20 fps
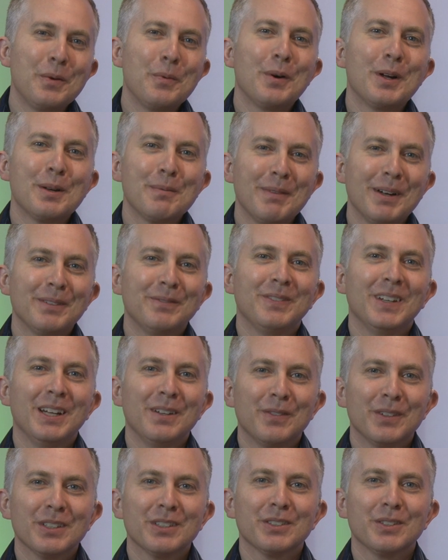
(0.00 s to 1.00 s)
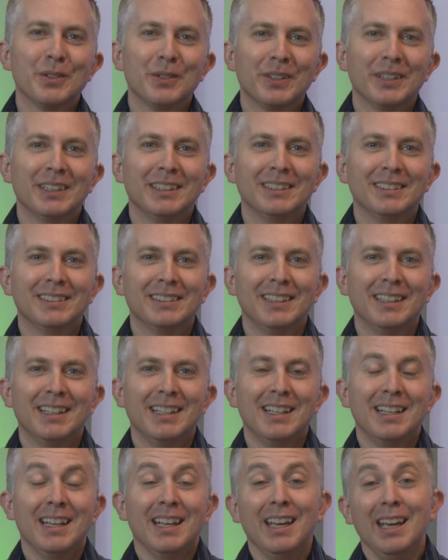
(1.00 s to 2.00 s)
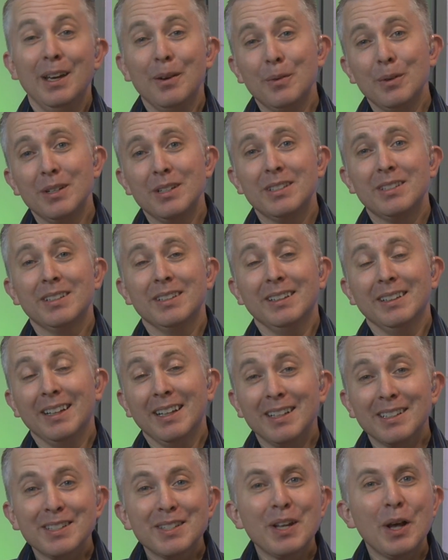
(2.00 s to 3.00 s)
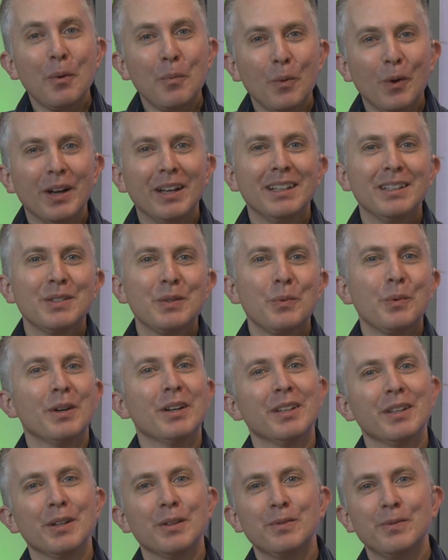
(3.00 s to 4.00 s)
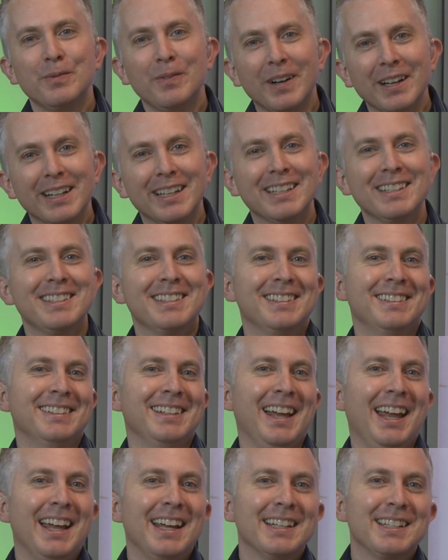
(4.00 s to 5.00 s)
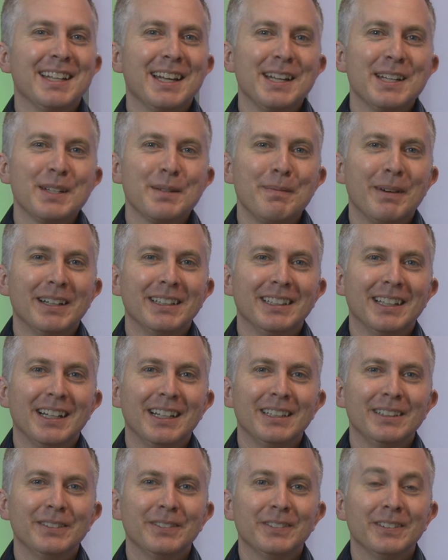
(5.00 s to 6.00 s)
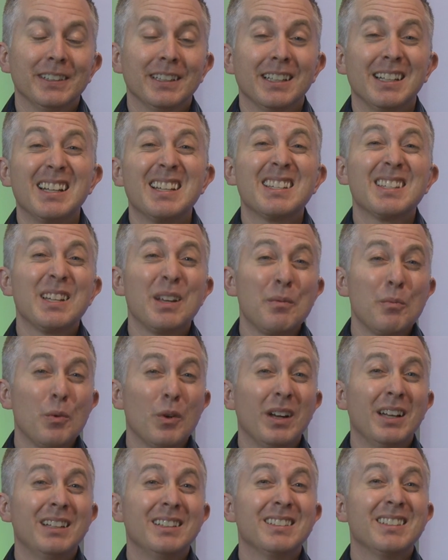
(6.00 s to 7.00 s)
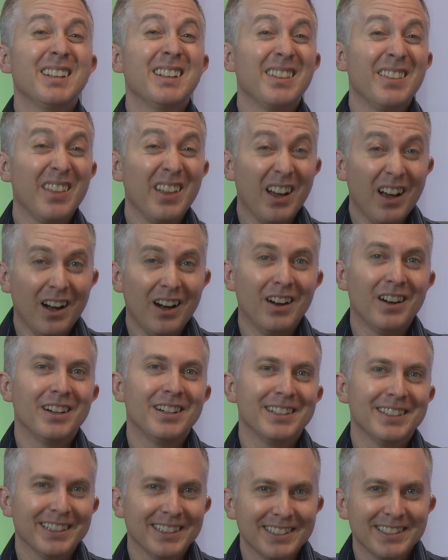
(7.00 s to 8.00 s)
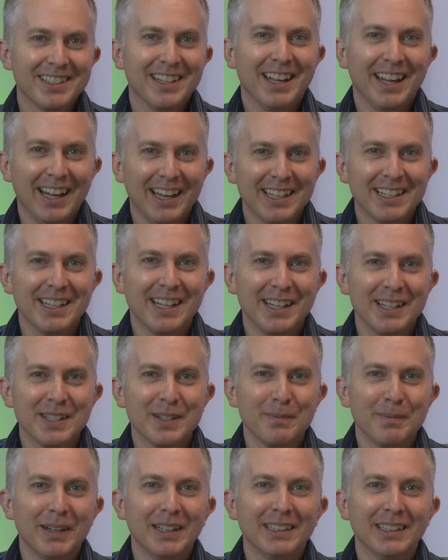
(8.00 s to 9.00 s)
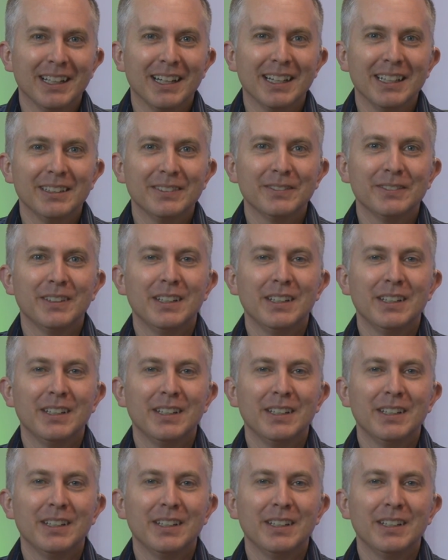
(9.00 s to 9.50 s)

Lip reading: one of my favorite stories. It was in some ways one of the funnest 8 days of my life, and in some ways the hardest 8 days of my life.